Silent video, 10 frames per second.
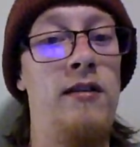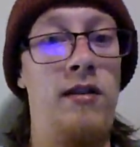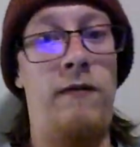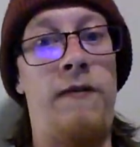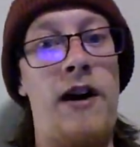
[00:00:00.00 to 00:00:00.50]

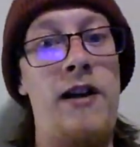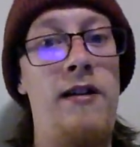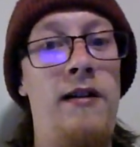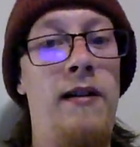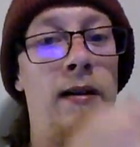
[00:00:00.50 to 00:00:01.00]
to
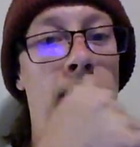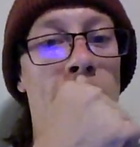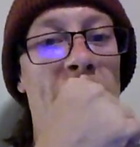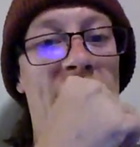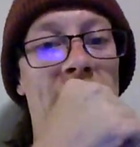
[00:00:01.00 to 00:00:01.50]
fight,
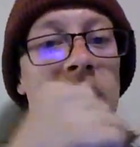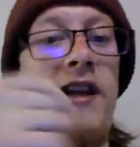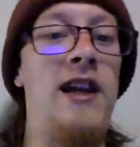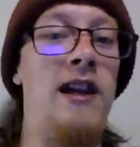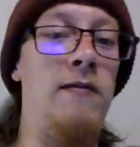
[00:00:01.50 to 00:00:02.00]
and then
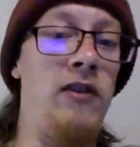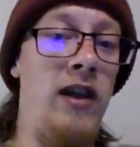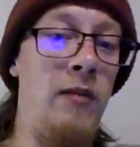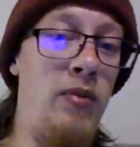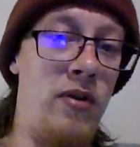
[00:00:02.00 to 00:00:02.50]
they can even
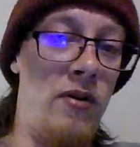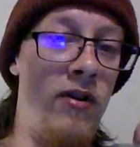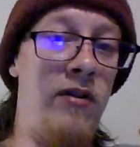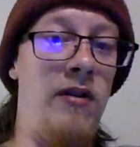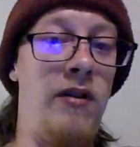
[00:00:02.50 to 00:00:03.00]
like put
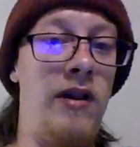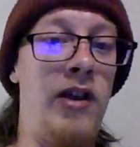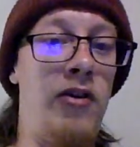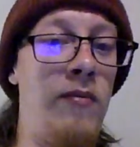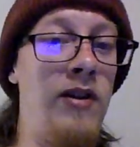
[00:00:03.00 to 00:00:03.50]
on a
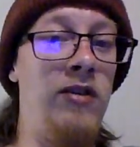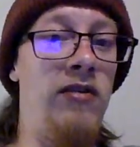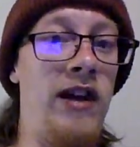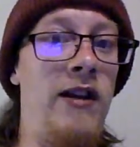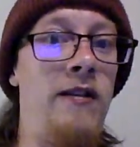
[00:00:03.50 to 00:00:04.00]
helmet to
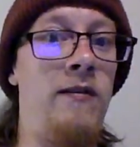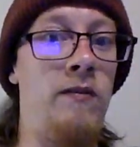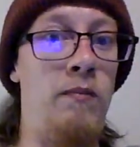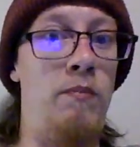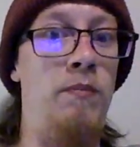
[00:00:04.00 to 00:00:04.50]
like
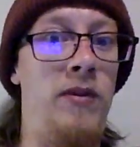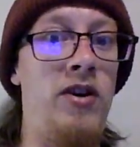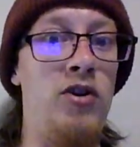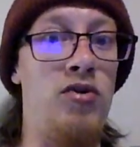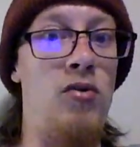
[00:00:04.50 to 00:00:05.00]

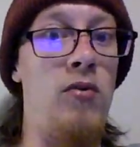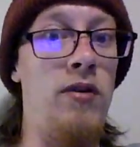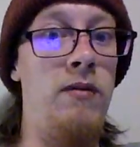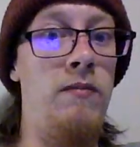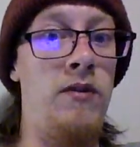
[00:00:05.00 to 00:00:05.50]
control
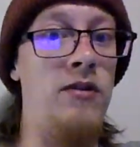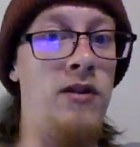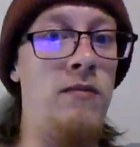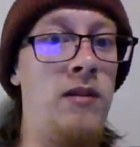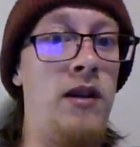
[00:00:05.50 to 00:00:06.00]
them or
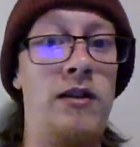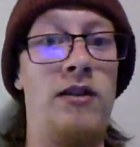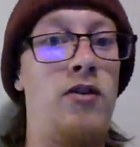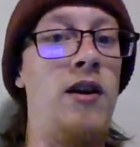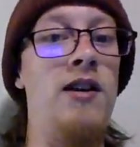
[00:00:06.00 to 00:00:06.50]
something.
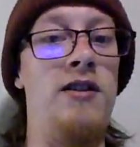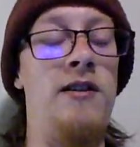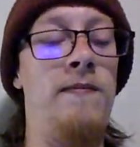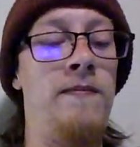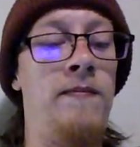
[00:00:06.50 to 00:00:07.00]
It's crazy.